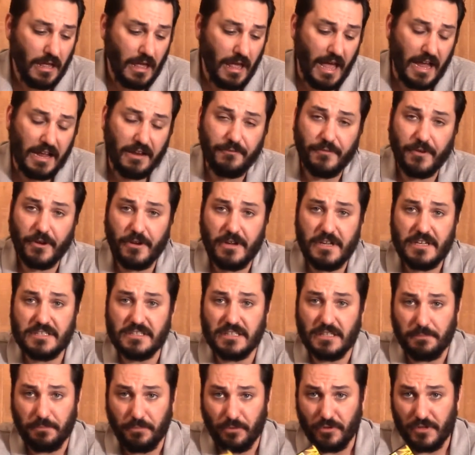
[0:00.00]
I can very
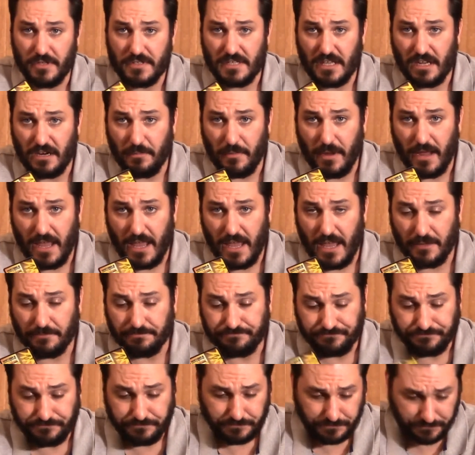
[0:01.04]
easily pull this out of my hand,
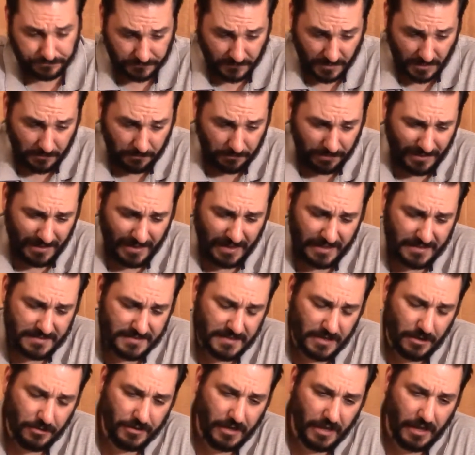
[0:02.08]
play it, and
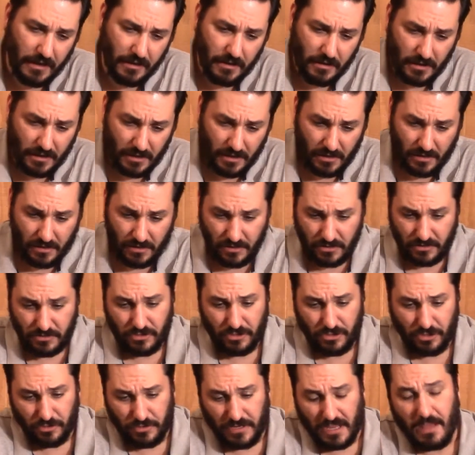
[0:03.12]
say, okay,
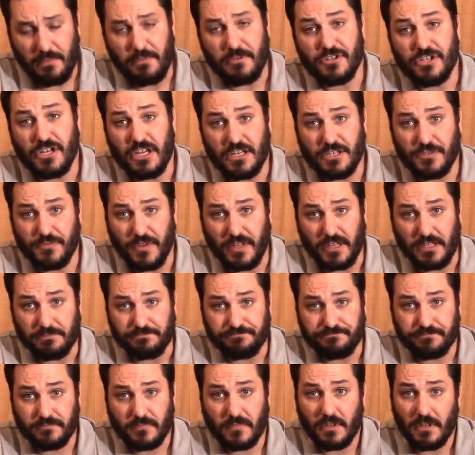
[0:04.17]
2 damage to each villain.
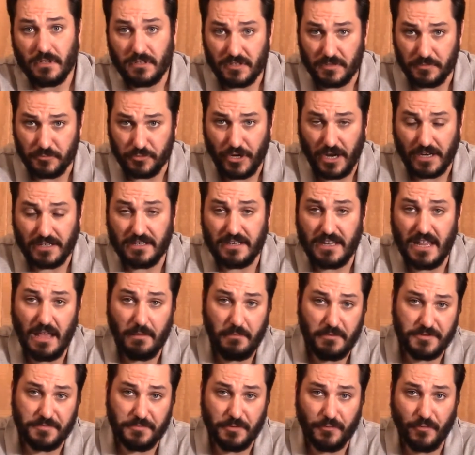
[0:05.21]
Subtract the
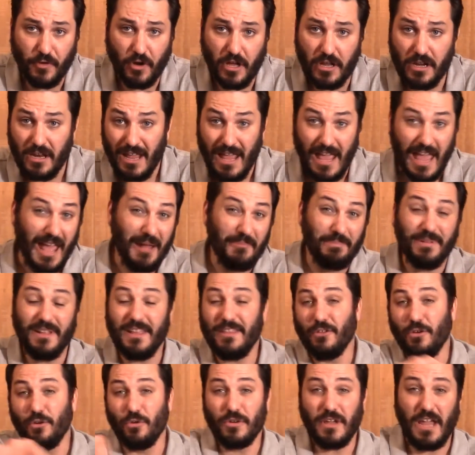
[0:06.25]
damage, move on, and play
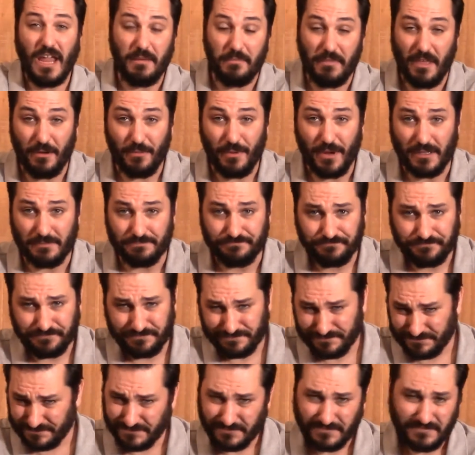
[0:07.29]
the whole game that way.
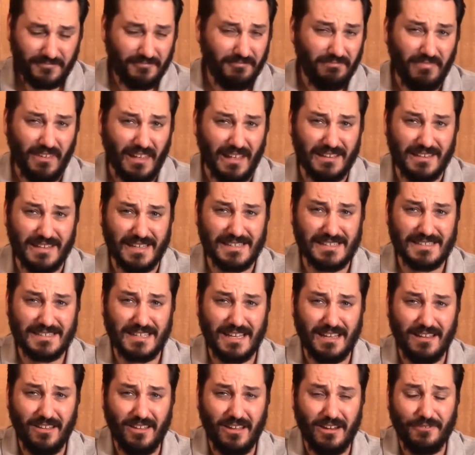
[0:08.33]
It doesn't
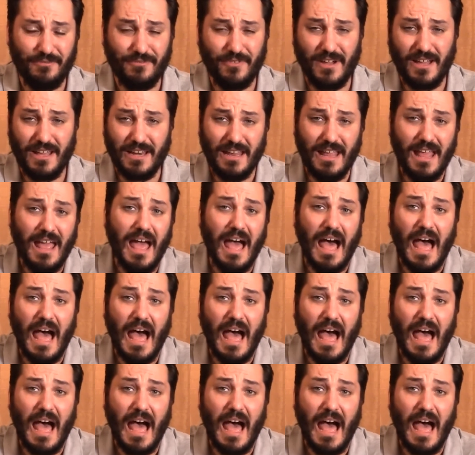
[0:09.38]
sound a lot of fun.